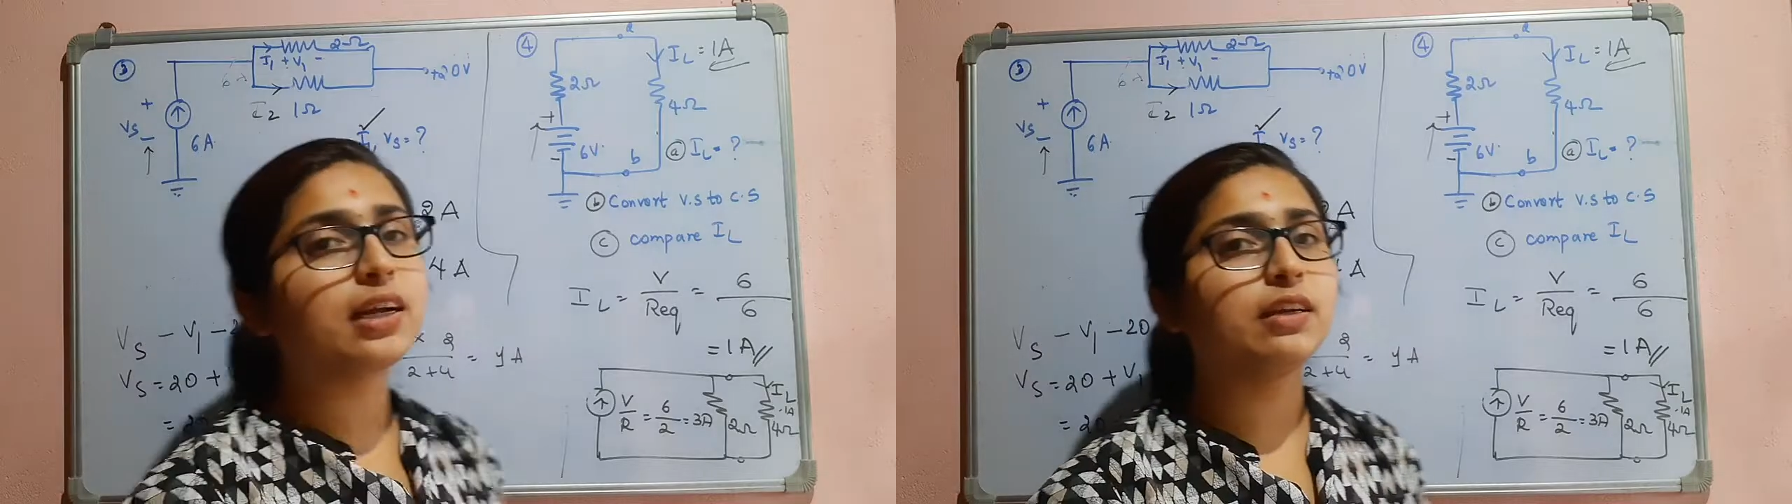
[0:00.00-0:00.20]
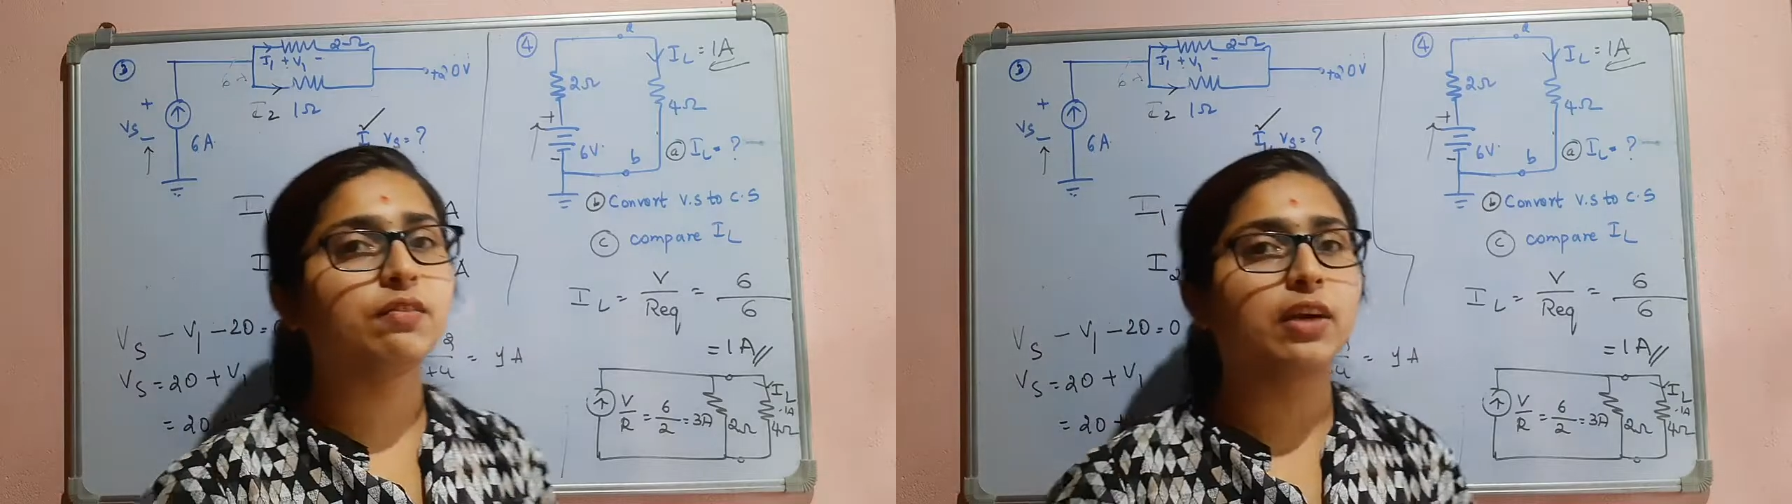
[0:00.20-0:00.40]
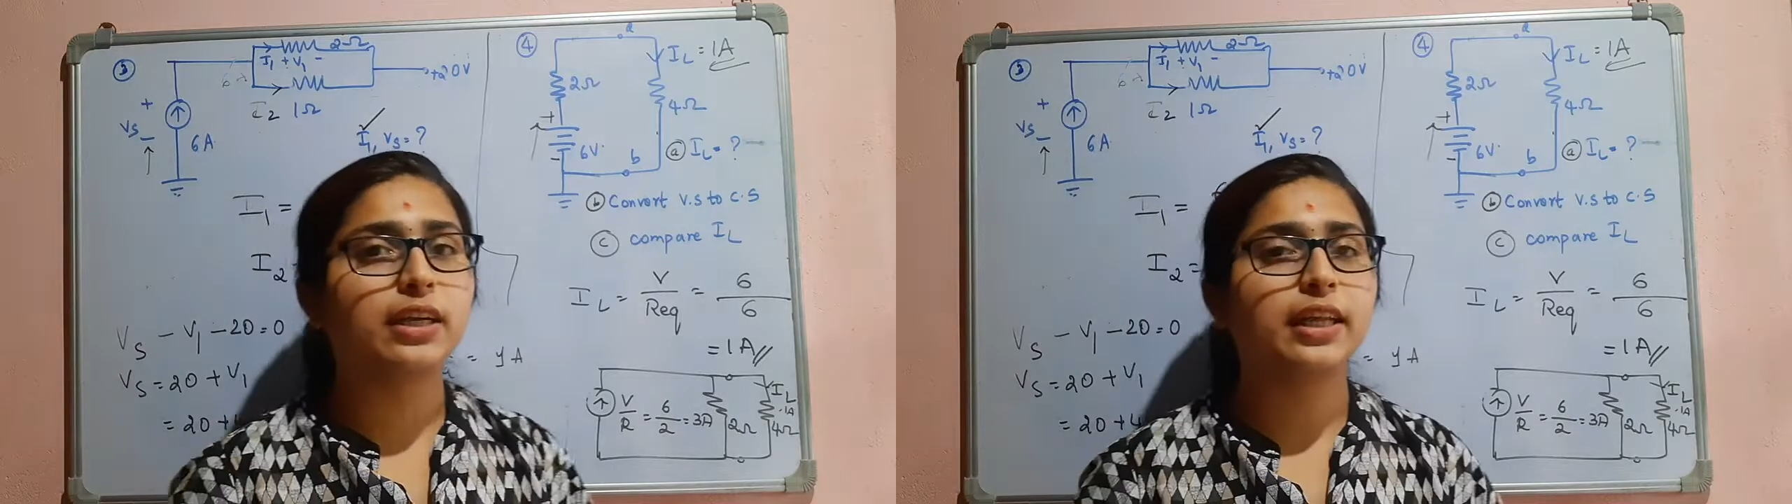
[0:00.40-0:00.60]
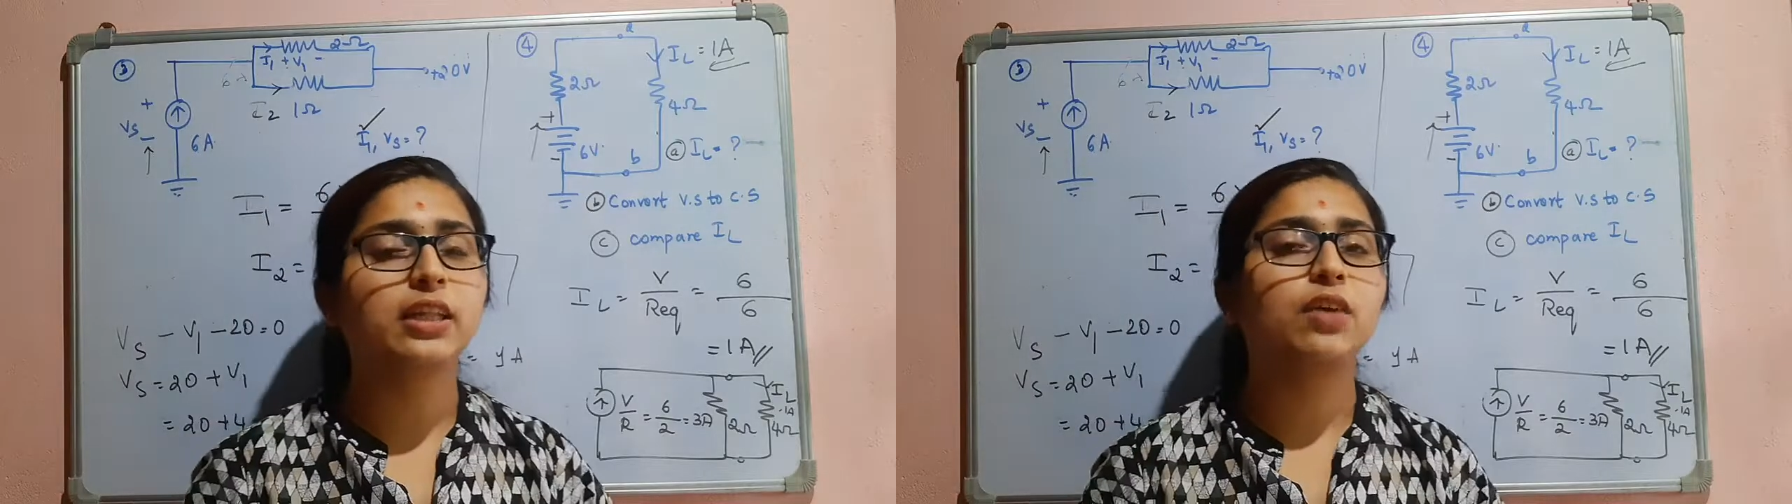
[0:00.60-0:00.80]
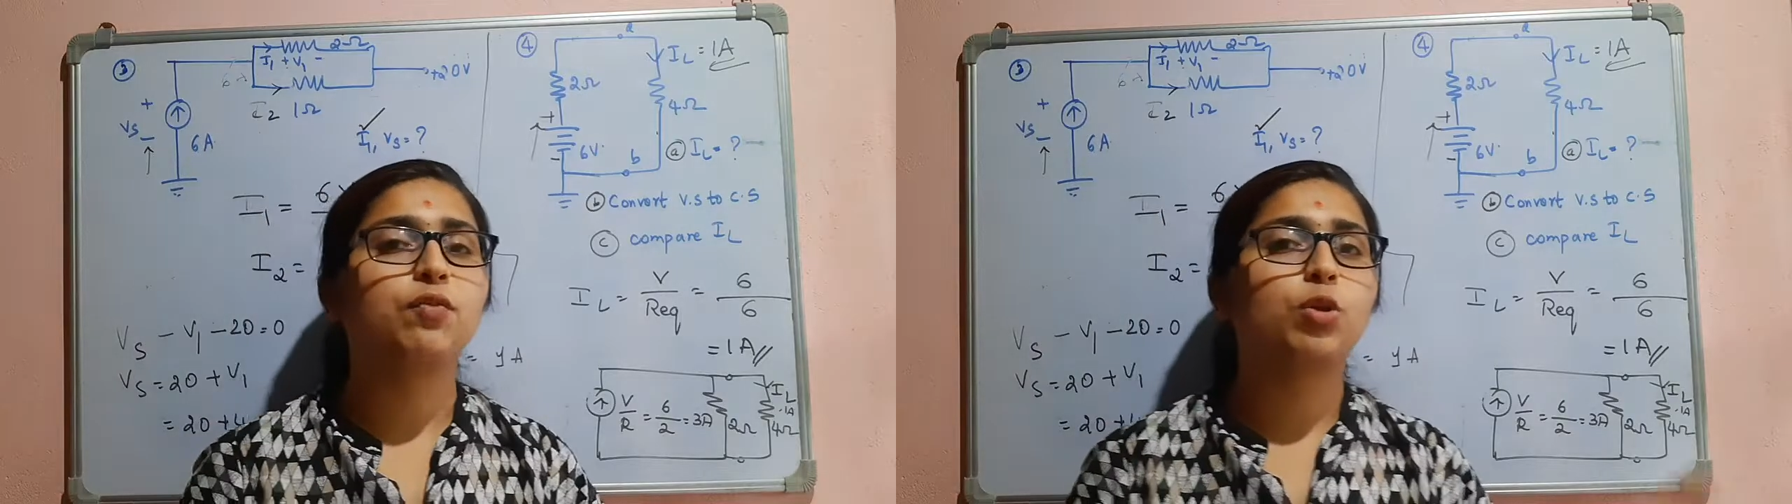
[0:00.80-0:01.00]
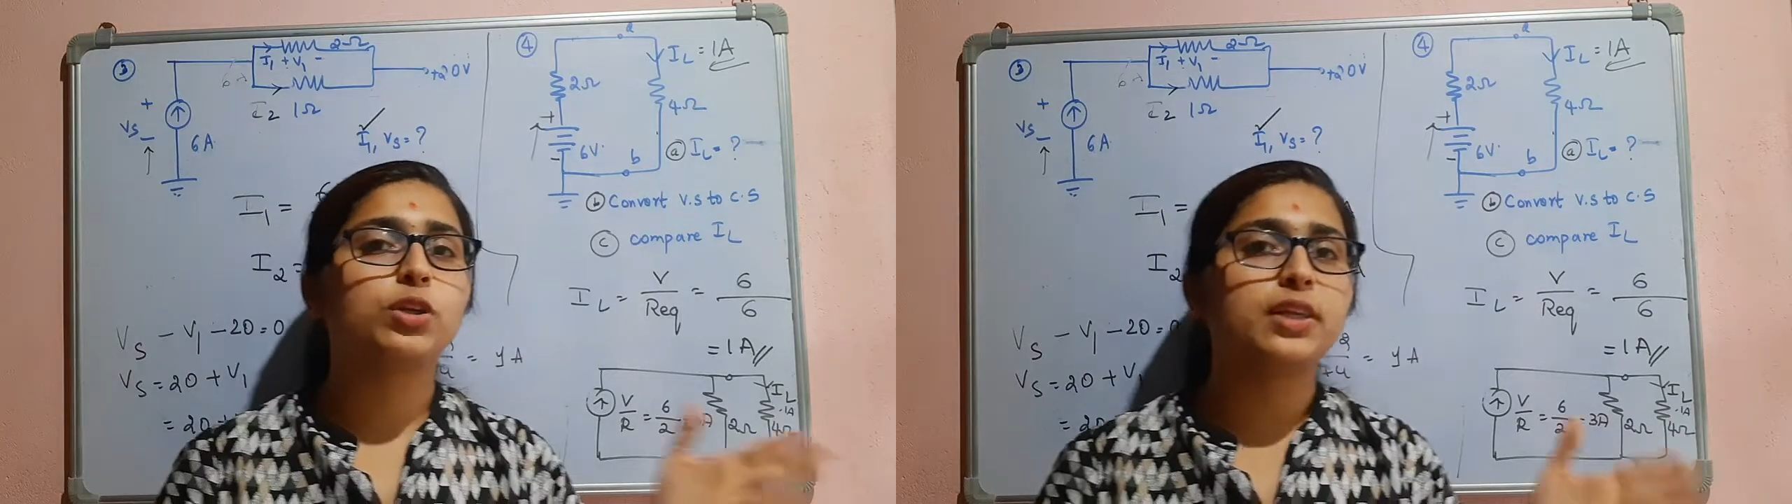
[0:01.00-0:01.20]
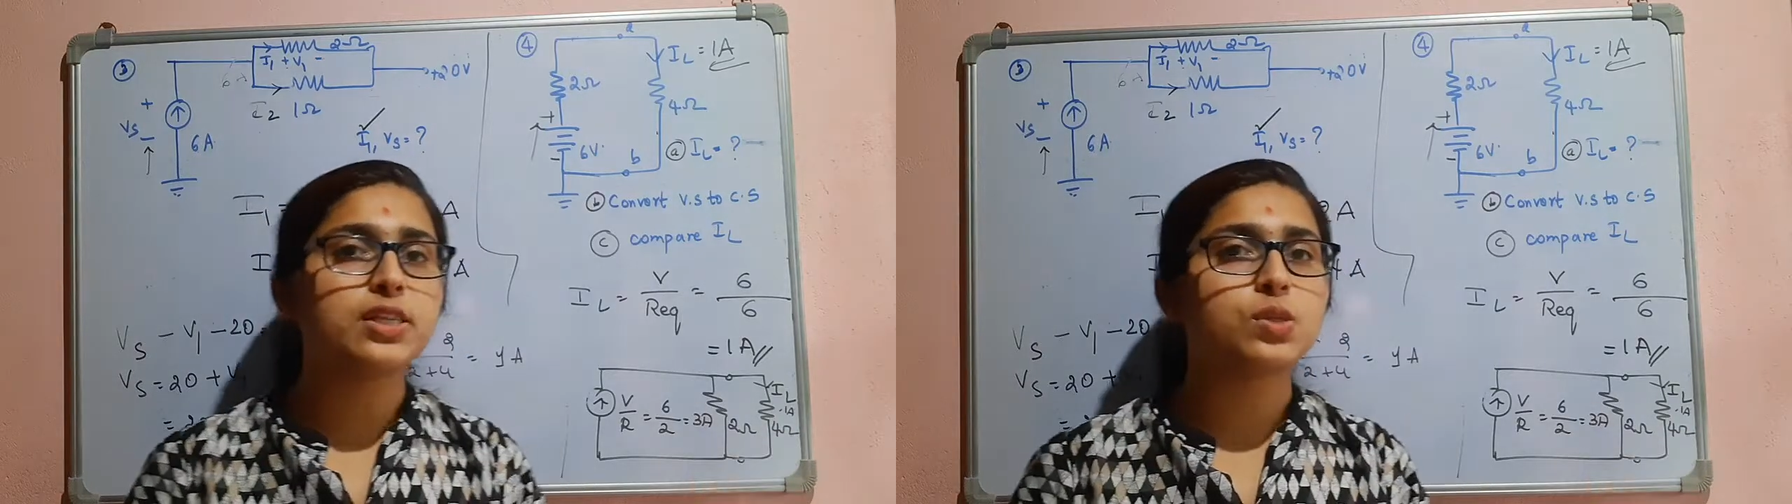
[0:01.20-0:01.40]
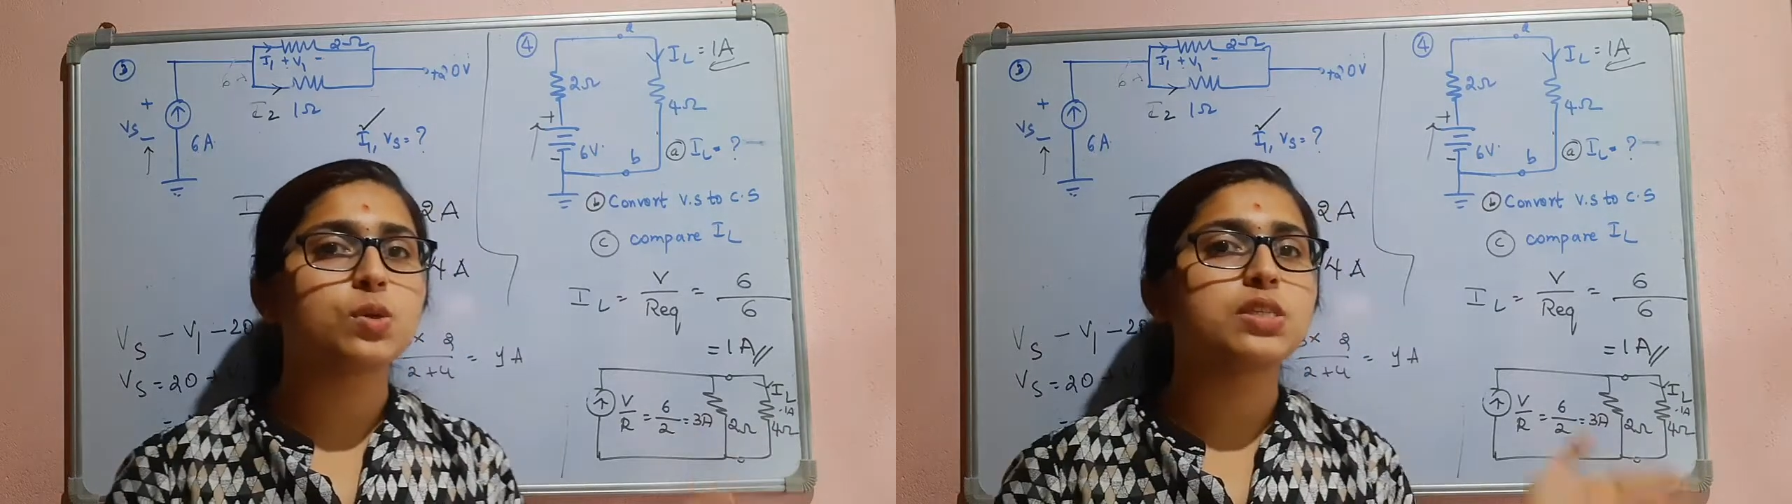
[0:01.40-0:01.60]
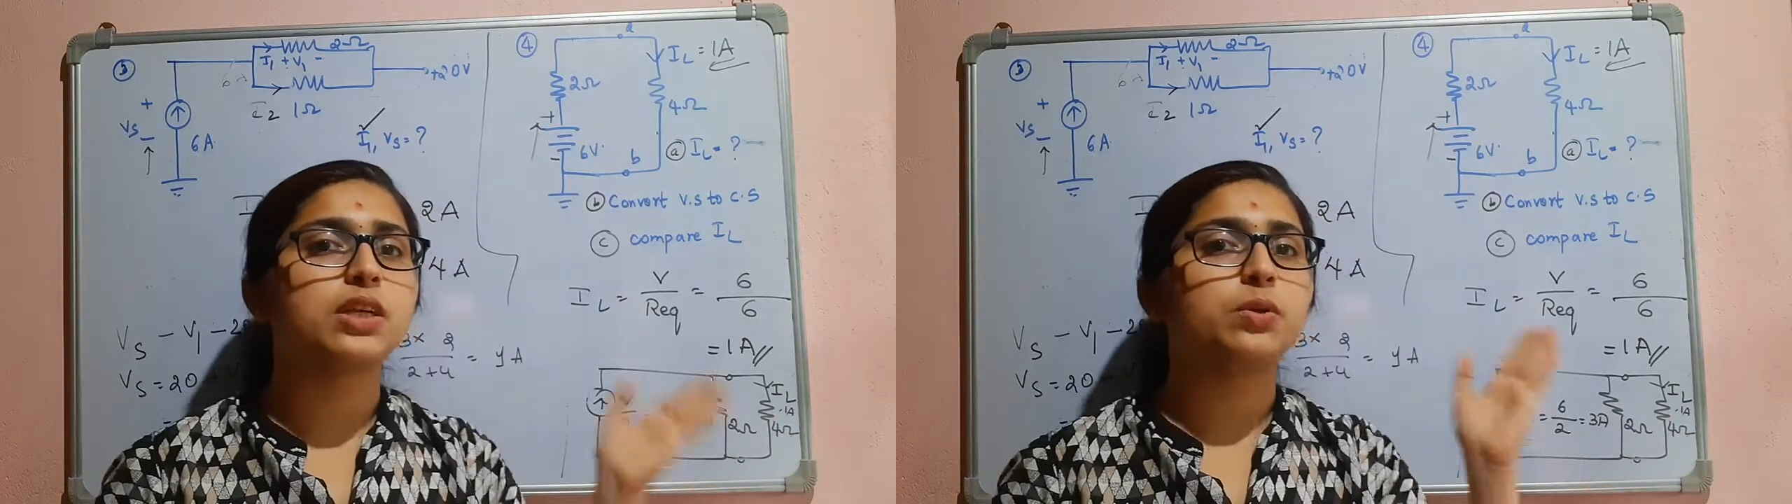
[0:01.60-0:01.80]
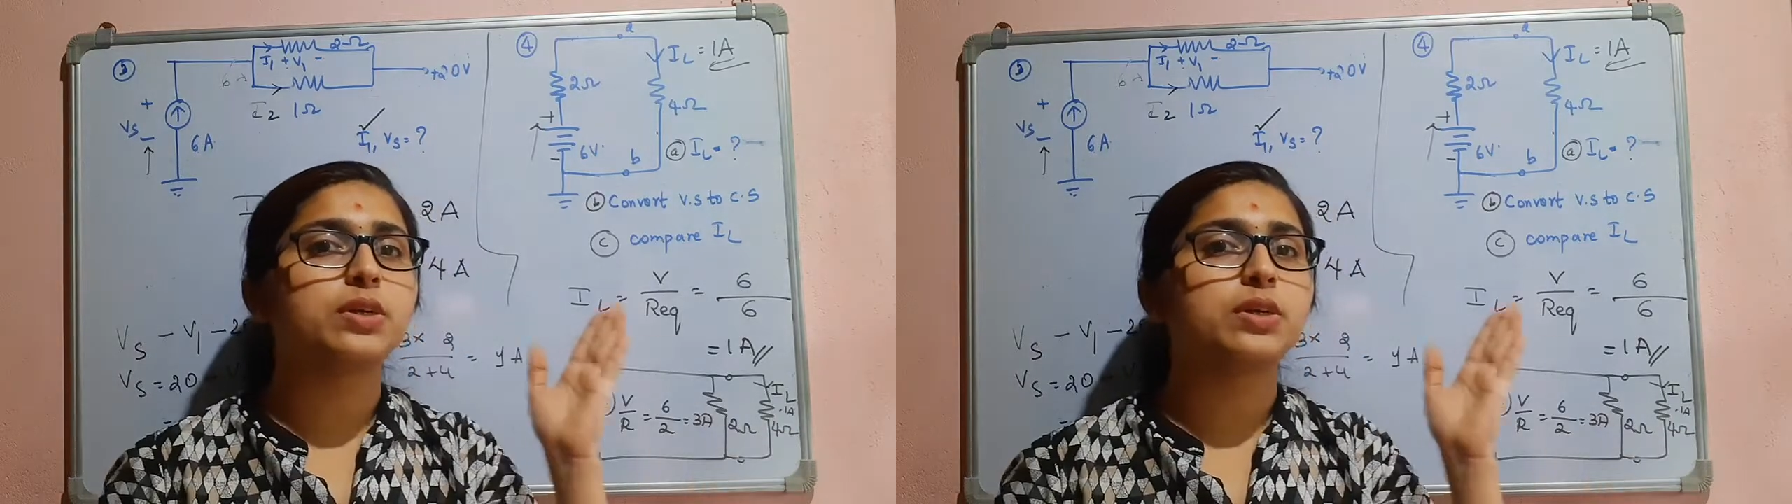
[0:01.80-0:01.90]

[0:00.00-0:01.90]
converting the voltage source into